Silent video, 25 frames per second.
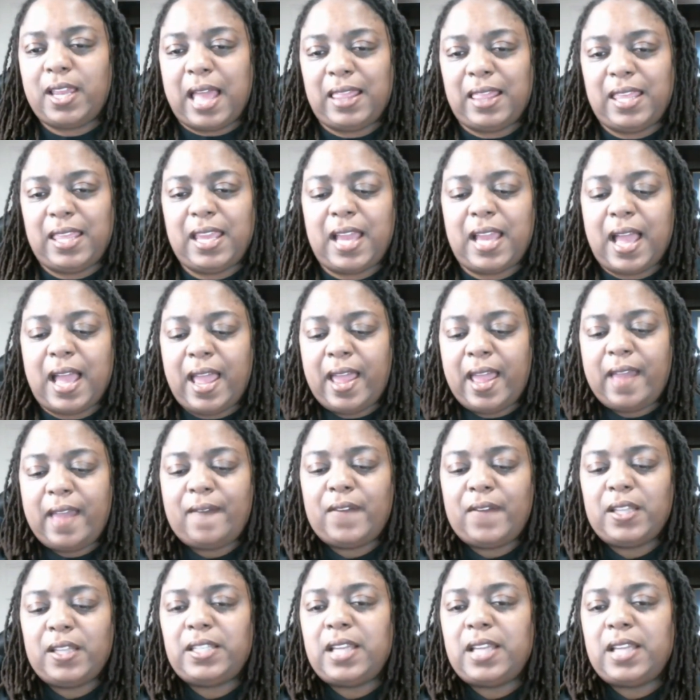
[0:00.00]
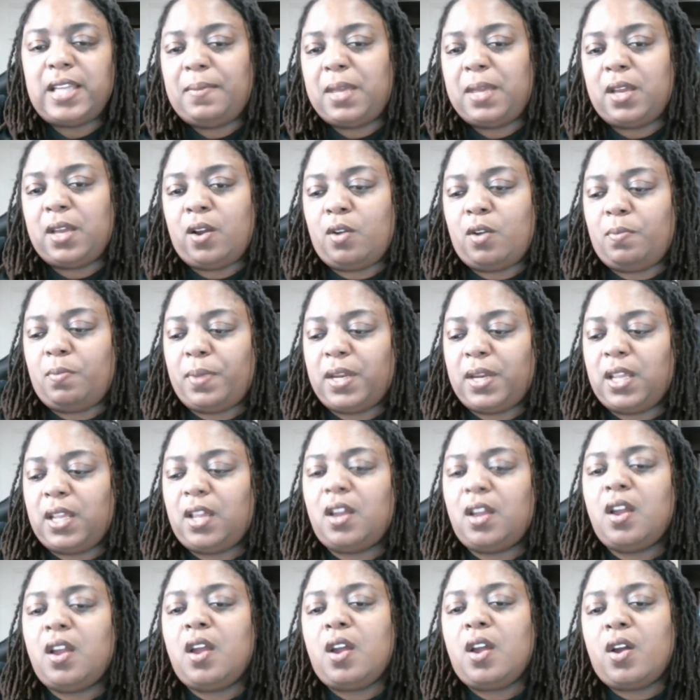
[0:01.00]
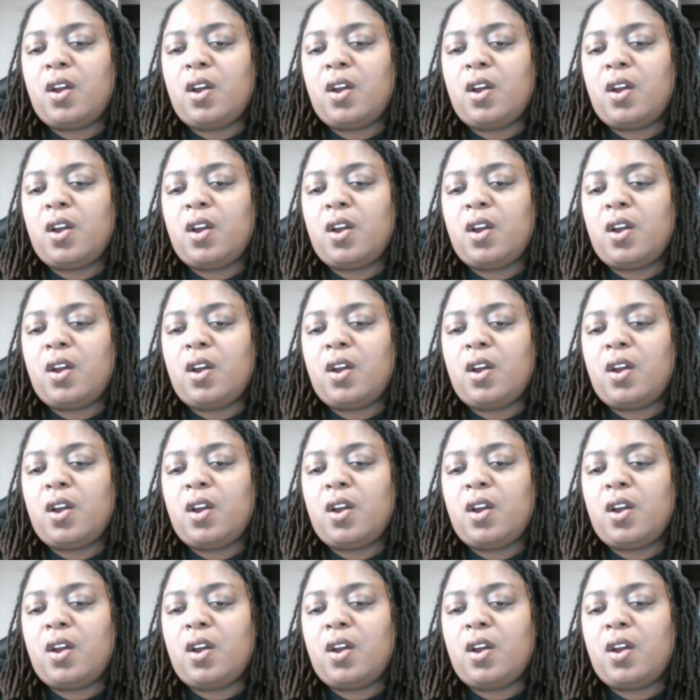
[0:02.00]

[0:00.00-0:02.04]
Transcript: I think I have a dummy company,